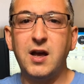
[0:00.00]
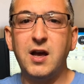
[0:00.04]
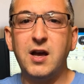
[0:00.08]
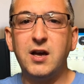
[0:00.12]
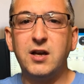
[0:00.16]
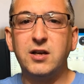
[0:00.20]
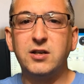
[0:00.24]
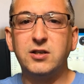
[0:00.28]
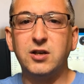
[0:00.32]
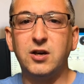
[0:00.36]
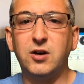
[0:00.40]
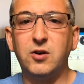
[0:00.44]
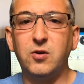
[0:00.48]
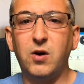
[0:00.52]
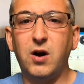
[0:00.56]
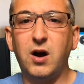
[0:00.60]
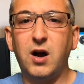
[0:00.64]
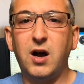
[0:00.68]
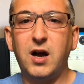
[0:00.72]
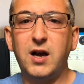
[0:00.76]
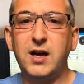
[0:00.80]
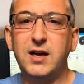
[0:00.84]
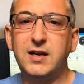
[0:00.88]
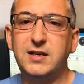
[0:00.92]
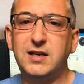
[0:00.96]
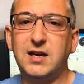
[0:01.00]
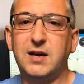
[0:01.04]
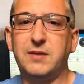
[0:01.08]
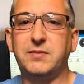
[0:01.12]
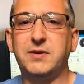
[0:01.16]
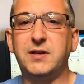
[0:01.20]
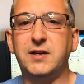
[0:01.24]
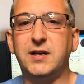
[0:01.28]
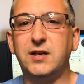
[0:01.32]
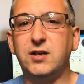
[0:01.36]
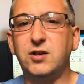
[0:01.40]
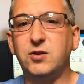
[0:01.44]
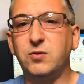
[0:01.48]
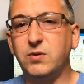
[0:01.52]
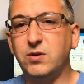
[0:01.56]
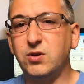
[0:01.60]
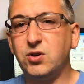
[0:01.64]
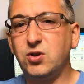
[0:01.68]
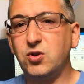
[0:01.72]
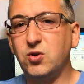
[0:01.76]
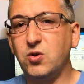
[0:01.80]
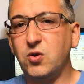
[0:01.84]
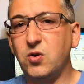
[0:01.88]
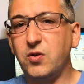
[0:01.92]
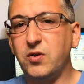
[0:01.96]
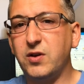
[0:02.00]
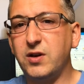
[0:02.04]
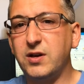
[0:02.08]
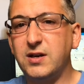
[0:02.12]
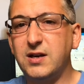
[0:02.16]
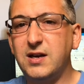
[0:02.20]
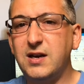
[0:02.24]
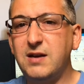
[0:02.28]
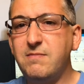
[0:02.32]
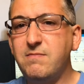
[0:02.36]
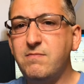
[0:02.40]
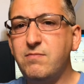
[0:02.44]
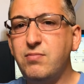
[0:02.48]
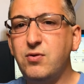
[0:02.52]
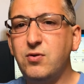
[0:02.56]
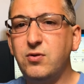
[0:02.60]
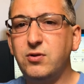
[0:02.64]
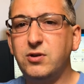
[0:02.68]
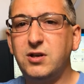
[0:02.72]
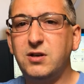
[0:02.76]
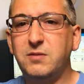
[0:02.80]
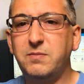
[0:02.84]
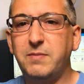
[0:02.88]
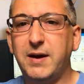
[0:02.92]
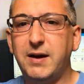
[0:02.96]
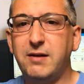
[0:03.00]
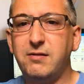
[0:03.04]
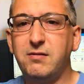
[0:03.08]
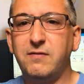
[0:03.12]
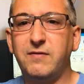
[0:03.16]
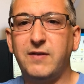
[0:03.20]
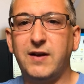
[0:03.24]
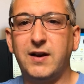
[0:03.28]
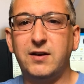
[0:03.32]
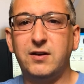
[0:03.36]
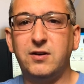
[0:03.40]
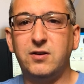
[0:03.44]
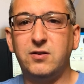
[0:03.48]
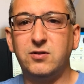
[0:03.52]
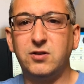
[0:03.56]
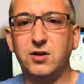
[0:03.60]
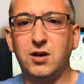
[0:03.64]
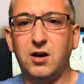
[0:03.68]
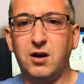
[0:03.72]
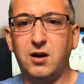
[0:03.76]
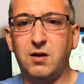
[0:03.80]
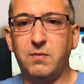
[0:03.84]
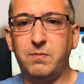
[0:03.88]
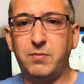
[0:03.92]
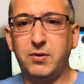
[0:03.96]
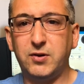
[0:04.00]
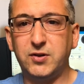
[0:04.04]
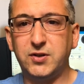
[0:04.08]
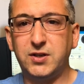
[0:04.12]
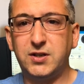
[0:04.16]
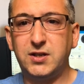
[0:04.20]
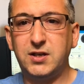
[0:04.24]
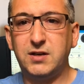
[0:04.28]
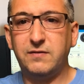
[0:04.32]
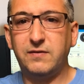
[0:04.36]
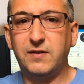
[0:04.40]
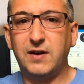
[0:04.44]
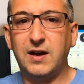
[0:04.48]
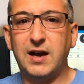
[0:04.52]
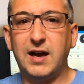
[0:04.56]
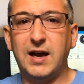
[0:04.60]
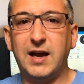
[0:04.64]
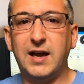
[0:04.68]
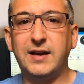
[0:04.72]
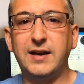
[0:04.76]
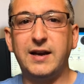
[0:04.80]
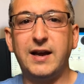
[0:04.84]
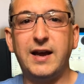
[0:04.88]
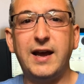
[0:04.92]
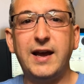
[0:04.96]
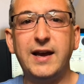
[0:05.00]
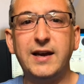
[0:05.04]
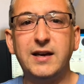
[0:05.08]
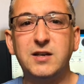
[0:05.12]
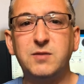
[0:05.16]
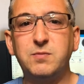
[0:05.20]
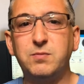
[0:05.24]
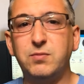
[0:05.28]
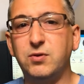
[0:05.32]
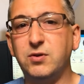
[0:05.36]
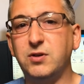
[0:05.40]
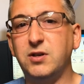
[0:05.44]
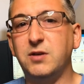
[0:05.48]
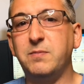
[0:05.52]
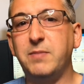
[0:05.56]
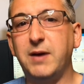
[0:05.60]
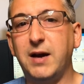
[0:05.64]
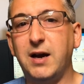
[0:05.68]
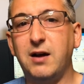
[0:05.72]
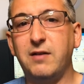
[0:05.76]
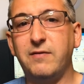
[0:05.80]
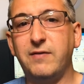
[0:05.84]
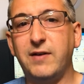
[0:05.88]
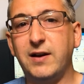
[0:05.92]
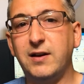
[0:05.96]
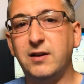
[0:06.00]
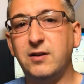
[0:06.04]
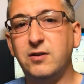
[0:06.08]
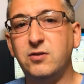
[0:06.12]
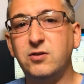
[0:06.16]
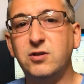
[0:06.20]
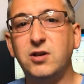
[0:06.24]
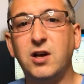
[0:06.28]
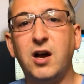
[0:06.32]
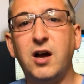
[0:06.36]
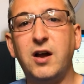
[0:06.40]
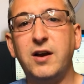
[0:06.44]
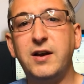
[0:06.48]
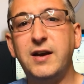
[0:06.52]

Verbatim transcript: So I adapted it to ensure that imported power values are positive and exported power values are